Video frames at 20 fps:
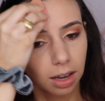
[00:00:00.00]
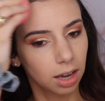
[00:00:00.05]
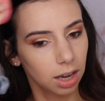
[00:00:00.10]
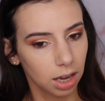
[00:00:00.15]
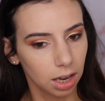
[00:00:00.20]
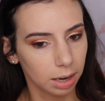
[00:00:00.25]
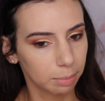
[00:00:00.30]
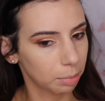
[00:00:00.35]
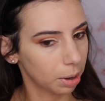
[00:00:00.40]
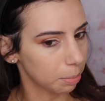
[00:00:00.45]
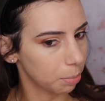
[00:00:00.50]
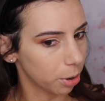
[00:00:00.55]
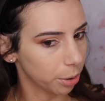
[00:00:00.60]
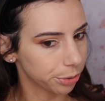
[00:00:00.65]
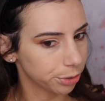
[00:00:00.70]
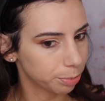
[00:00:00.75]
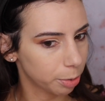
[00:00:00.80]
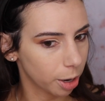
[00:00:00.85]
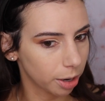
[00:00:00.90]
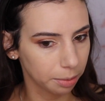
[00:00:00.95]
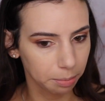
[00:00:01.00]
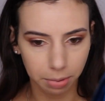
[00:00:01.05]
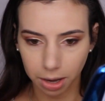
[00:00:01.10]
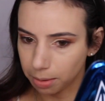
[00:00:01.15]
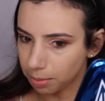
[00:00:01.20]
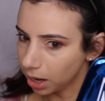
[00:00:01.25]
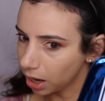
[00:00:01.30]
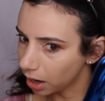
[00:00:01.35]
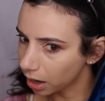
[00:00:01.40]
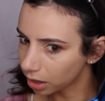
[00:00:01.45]
And my postpartum
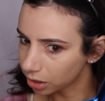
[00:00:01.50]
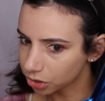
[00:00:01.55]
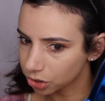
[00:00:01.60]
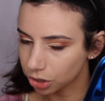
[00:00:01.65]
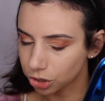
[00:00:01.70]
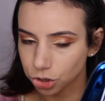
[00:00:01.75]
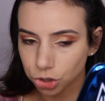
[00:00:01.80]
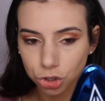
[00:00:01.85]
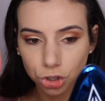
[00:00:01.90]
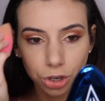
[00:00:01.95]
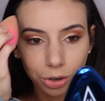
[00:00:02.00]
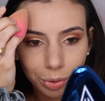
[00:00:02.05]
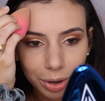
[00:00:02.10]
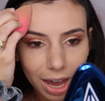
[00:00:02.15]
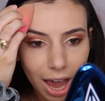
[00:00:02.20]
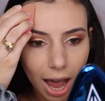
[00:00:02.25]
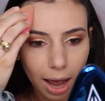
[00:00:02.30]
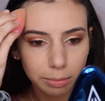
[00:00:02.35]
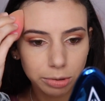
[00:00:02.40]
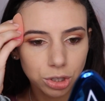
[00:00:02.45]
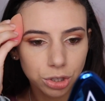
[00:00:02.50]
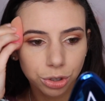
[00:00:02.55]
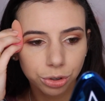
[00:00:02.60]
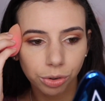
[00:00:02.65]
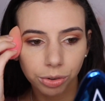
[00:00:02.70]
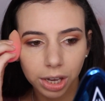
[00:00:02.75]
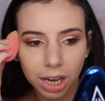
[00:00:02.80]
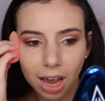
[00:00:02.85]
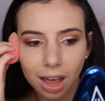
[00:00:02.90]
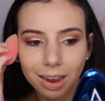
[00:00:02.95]
baby hairs are just going
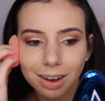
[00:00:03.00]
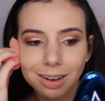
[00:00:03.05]
absolutely